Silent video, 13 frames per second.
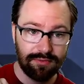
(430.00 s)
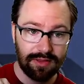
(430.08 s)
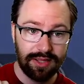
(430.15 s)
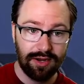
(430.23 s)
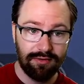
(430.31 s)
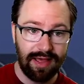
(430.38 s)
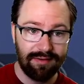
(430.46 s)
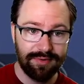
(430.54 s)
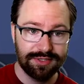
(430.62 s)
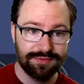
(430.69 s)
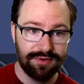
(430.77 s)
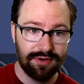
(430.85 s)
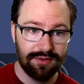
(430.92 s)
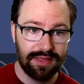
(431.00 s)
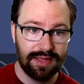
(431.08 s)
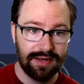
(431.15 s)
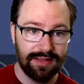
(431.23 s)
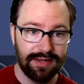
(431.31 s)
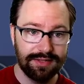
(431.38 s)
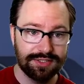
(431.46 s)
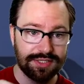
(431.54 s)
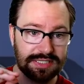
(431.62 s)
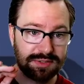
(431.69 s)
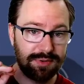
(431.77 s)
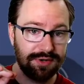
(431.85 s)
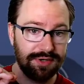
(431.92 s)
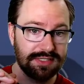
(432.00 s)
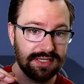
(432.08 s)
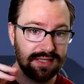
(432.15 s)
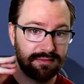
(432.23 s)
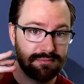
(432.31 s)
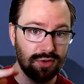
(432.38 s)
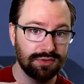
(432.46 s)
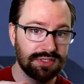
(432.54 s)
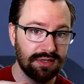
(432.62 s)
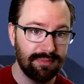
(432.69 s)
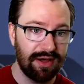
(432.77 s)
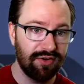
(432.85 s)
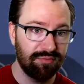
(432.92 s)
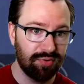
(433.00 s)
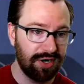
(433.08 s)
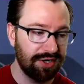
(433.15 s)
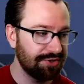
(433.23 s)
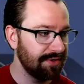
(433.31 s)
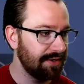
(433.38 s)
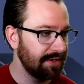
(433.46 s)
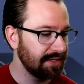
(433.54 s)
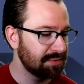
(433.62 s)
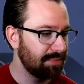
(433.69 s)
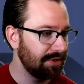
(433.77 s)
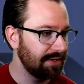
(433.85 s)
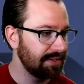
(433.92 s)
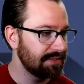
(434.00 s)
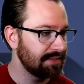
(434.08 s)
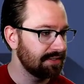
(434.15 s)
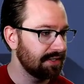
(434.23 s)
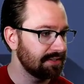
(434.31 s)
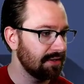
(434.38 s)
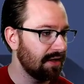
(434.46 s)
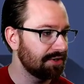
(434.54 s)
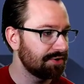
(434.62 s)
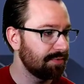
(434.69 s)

layer of atmosphere that it is experiencing the most amount of pressure that it experiences in its launch.